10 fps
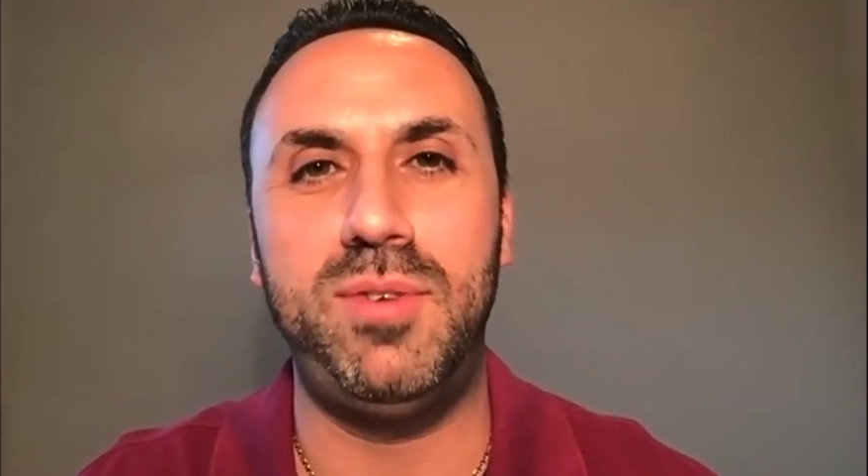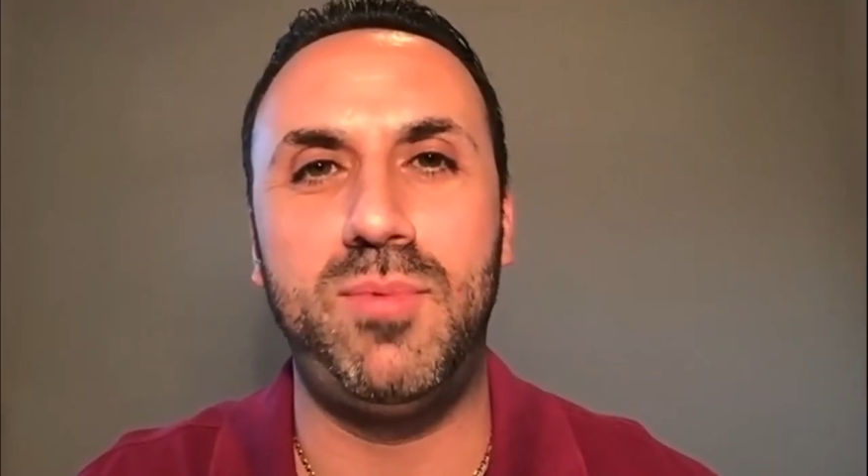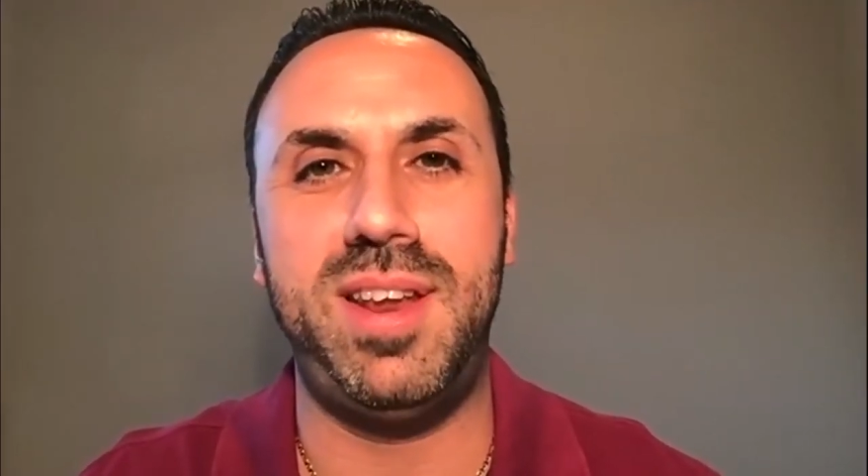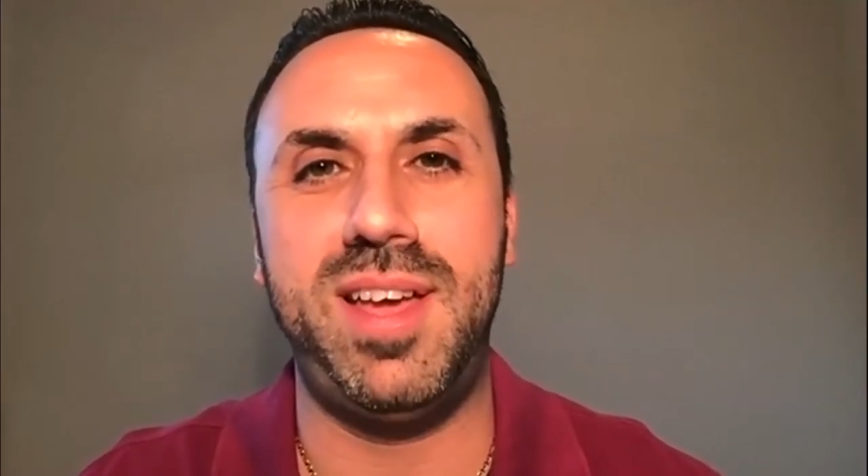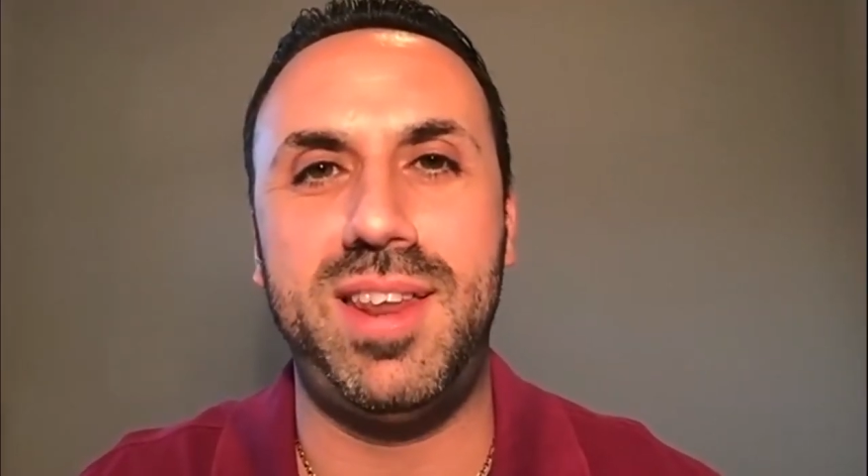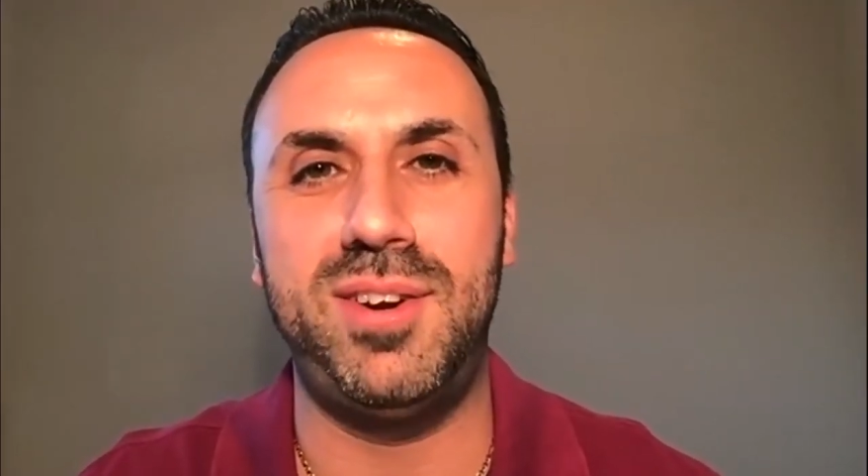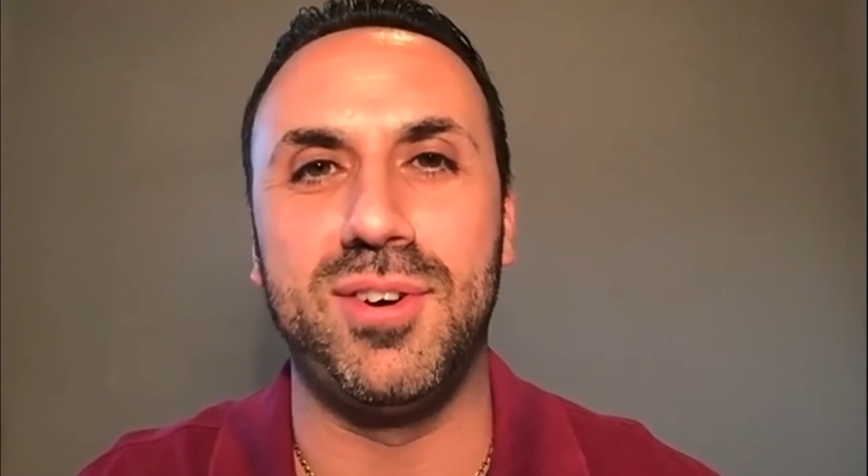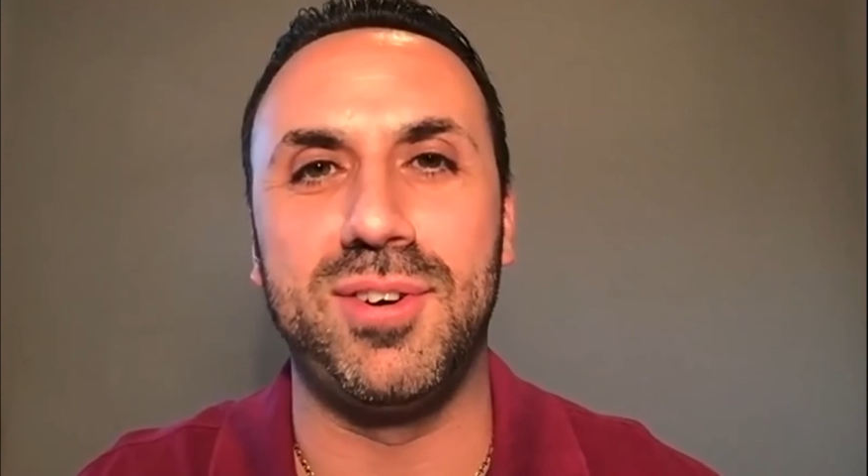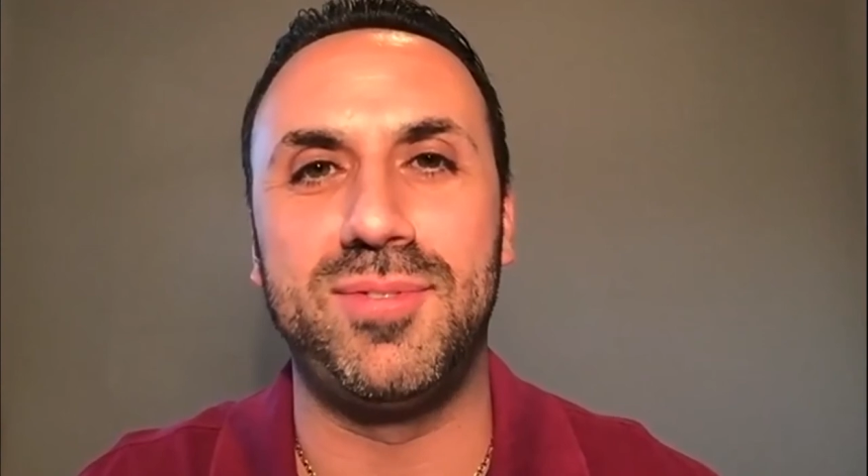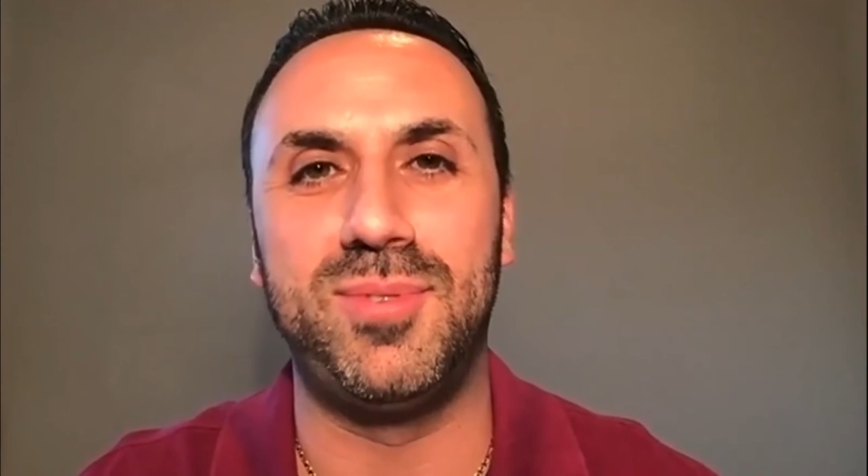redheaded,
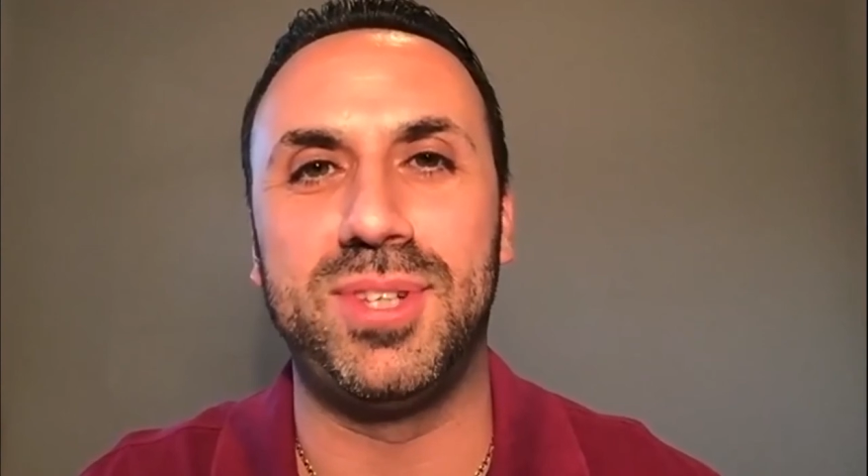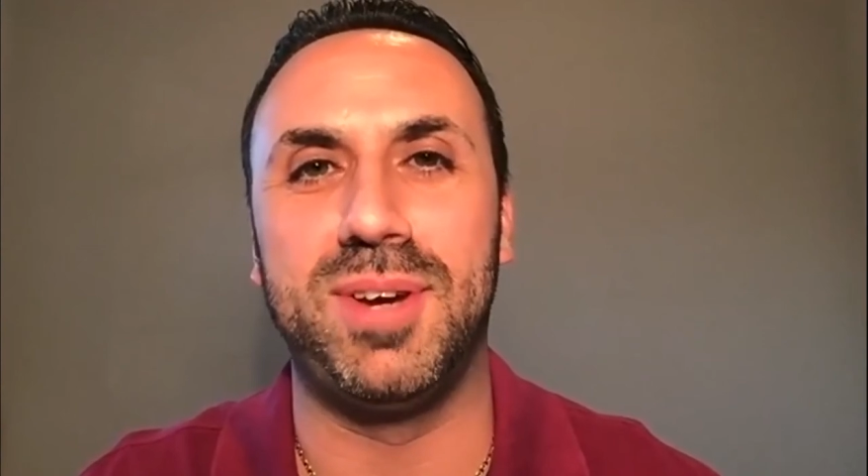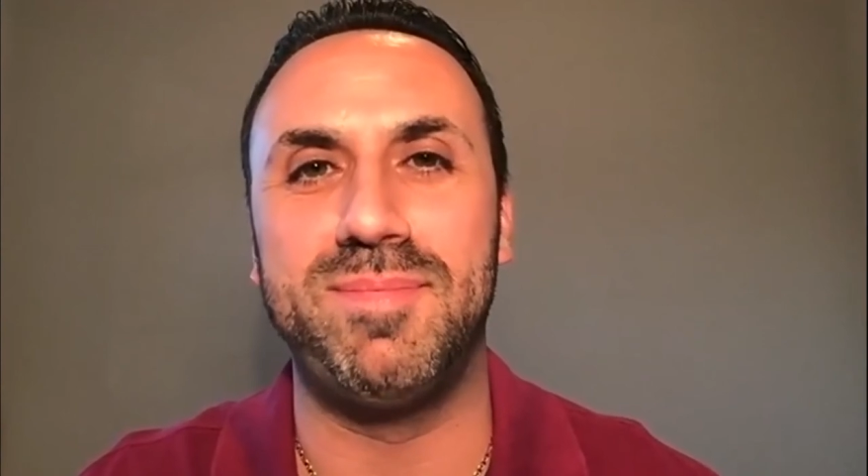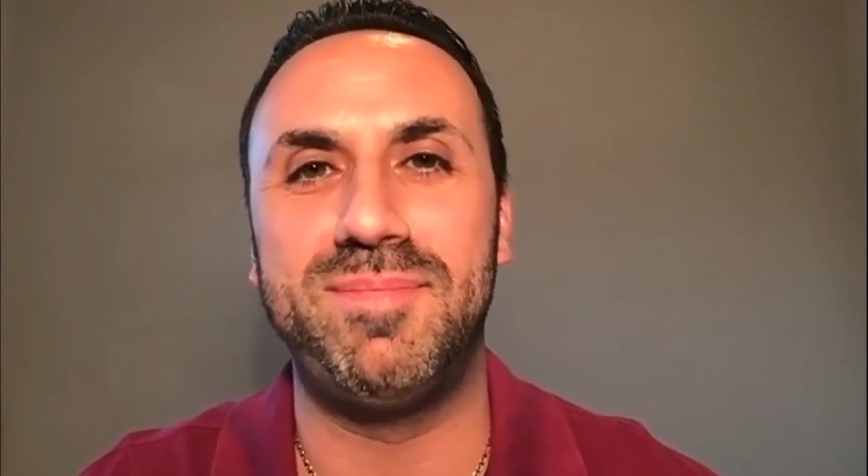or what's up?